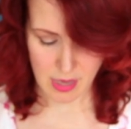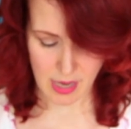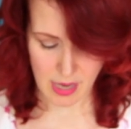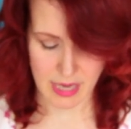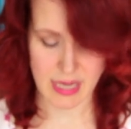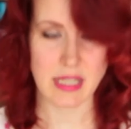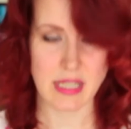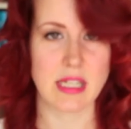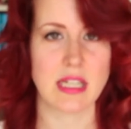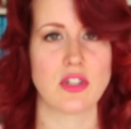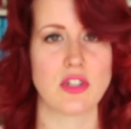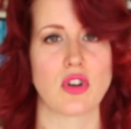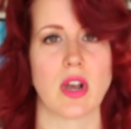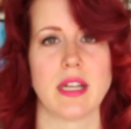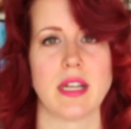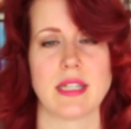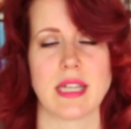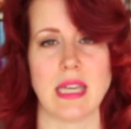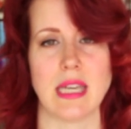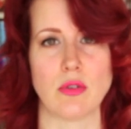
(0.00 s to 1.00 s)
And I did
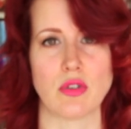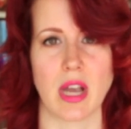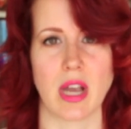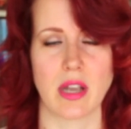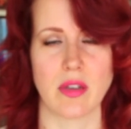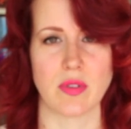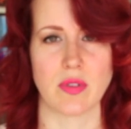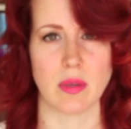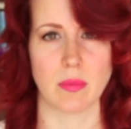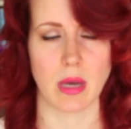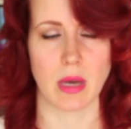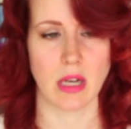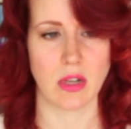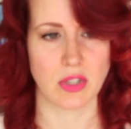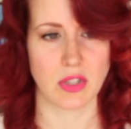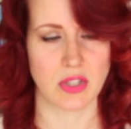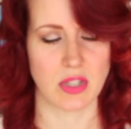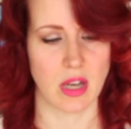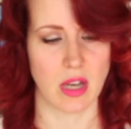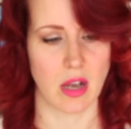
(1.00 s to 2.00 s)
try to keep track of it, but I
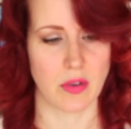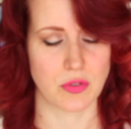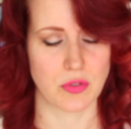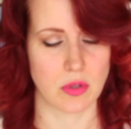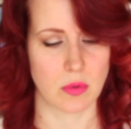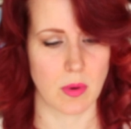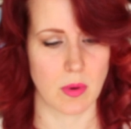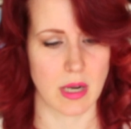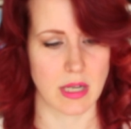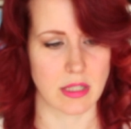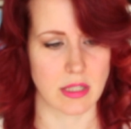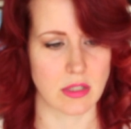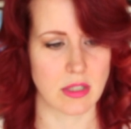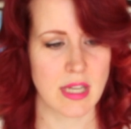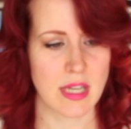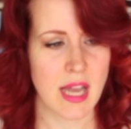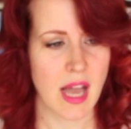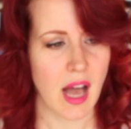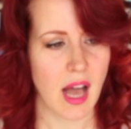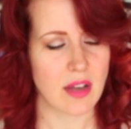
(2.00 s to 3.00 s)
lost it after a while.
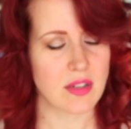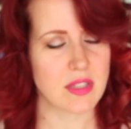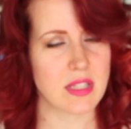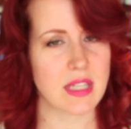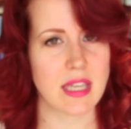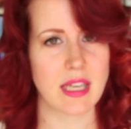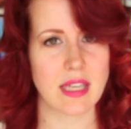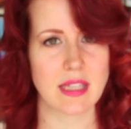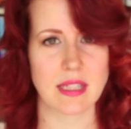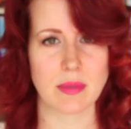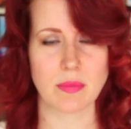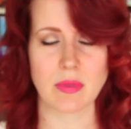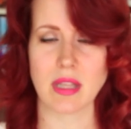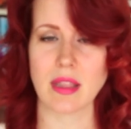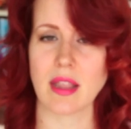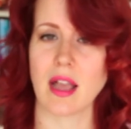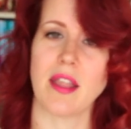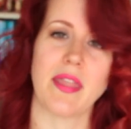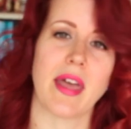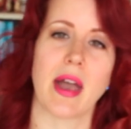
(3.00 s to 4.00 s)
I was thinking something
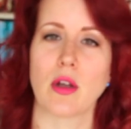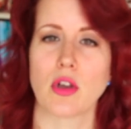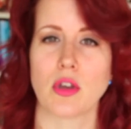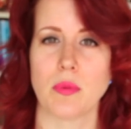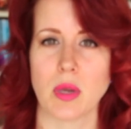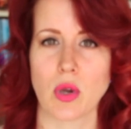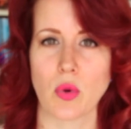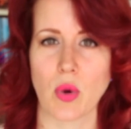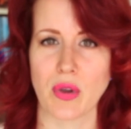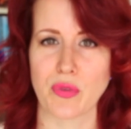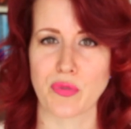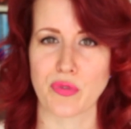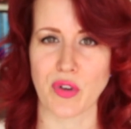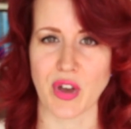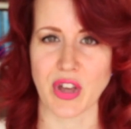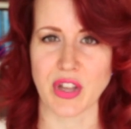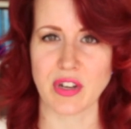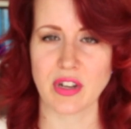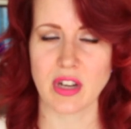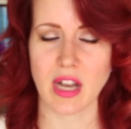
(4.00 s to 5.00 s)
like that could be quite
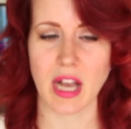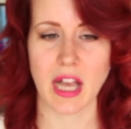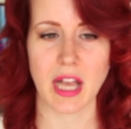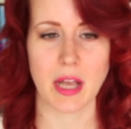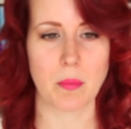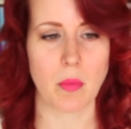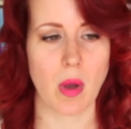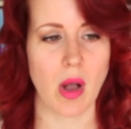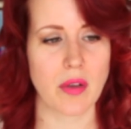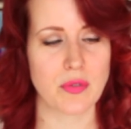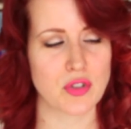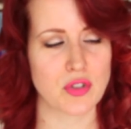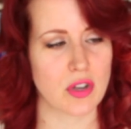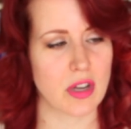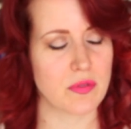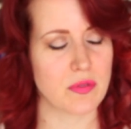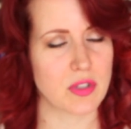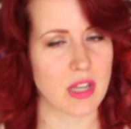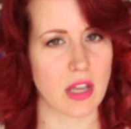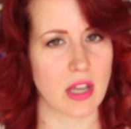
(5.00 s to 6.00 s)
fun. After
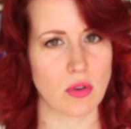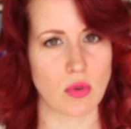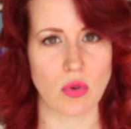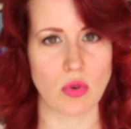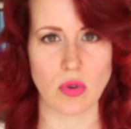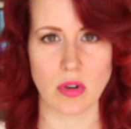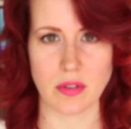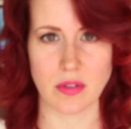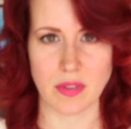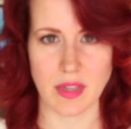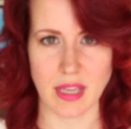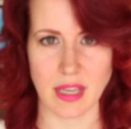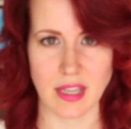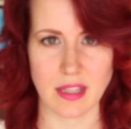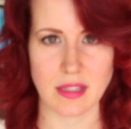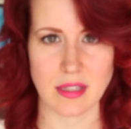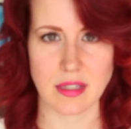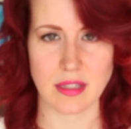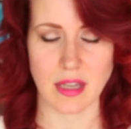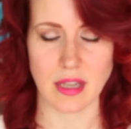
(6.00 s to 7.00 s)
I've done all of
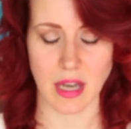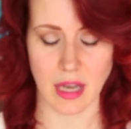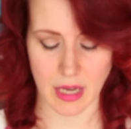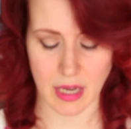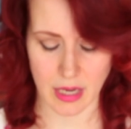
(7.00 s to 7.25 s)
these...